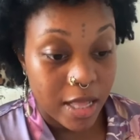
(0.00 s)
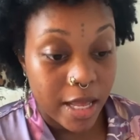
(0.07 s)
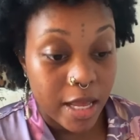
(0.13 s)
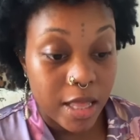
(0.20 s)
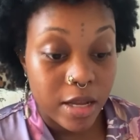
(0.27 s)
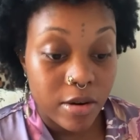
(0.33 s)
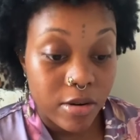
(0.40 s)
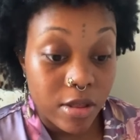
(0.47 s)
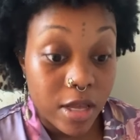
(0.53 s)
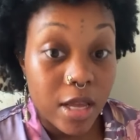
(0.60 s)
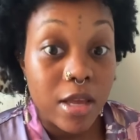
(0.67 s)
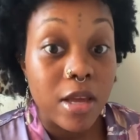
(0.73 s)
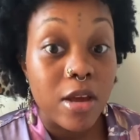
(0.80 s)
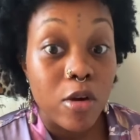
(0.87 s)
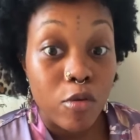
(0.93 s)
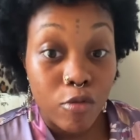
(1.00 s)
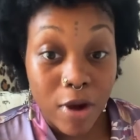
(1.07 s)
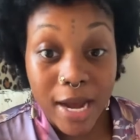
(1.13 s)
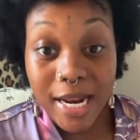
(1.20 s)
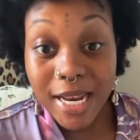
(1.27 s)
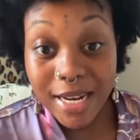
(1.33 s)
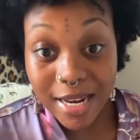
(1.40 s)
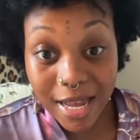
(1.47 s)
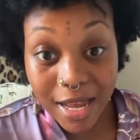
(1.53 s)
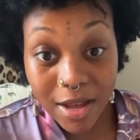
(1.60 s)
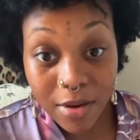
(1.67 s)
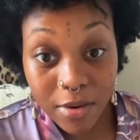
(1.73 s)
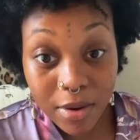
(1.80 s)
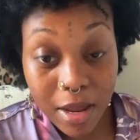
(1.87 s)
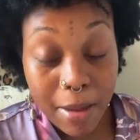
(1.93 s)
Like literally write it
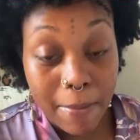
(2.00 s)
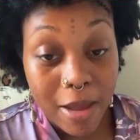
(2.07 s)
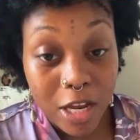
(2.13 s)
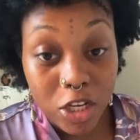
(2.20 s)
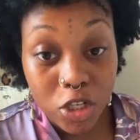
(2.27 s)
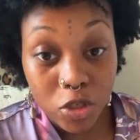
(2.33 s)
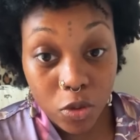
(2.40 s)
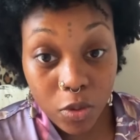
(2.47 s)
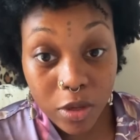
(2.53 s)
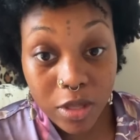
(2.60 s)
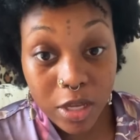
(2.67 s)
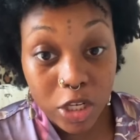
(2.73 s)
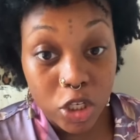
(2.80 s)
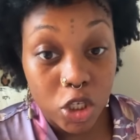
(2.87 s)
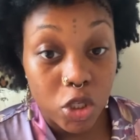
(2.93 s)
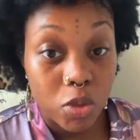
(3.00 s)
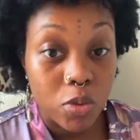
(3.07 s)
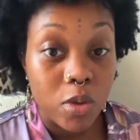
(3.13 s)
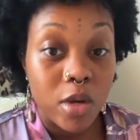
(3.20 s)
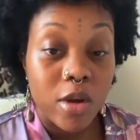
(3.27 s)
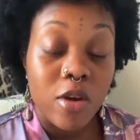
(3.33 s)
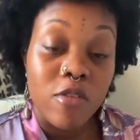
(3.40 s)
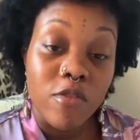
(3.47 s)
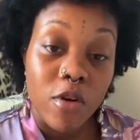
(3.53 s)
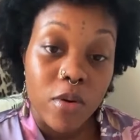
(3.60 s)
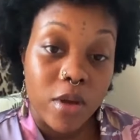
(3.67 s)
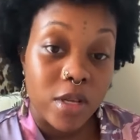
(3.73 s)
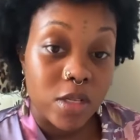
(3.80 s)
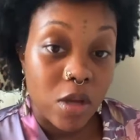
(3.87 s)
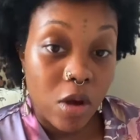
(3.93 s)
down and make sure that you
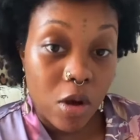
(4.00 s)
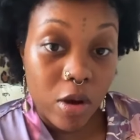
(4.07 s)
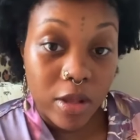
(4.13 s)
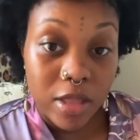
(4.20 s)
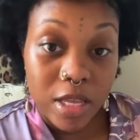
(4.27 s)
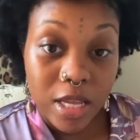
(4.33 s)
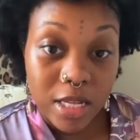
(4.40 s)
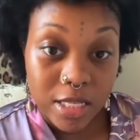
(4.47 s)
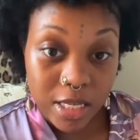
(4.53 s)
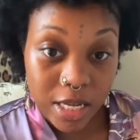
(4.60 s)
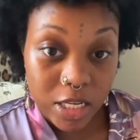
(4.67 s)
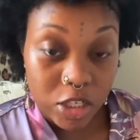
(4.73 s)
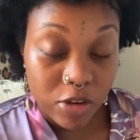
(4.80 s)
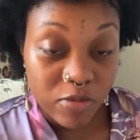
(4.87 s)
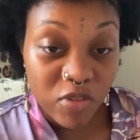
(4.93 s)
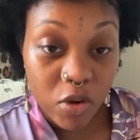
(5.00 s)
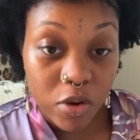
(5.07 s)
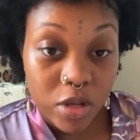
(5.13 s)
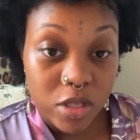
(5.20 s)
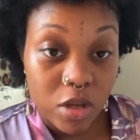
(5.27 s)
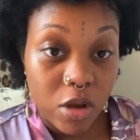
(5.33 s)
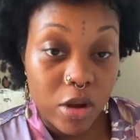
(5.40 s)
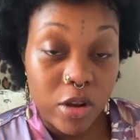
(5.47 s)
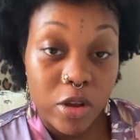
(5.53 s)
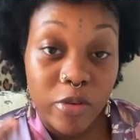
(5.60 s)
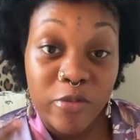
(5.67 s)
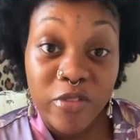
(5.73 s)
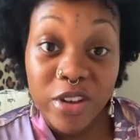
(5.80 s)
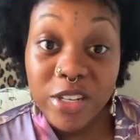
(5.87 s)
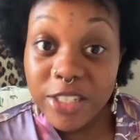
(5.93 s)
focus on the intention, focus on your
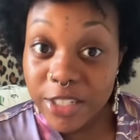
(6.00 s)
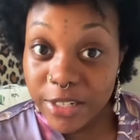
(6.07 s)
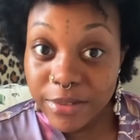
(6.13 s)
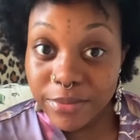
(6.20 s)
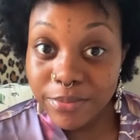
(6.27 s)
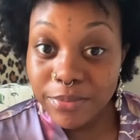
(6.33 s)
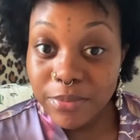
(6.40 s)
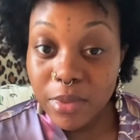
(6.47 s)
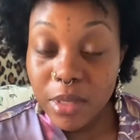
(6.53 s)
vision.